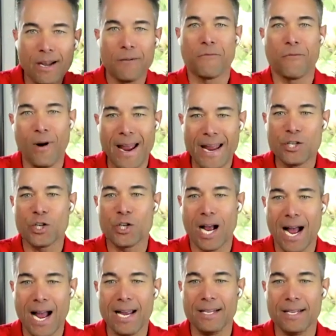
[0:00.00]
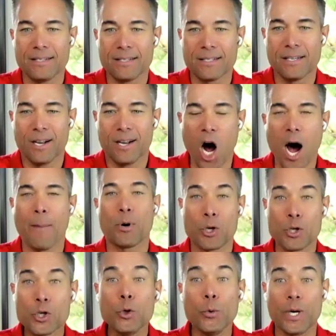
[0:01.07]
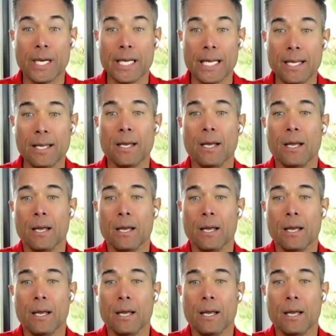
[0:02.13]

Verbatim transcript: a franchise opportunity